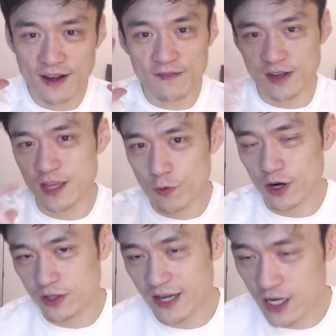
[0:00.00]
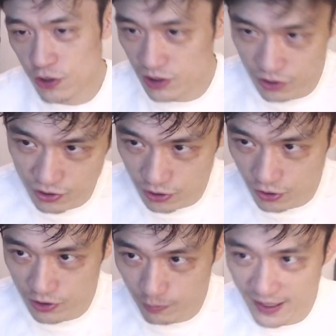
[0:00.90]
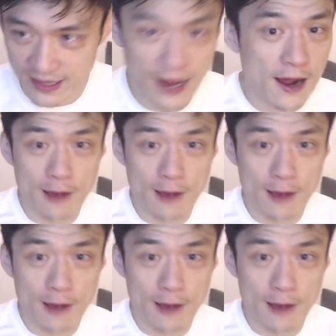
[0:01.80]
that they wanted to get used to play that.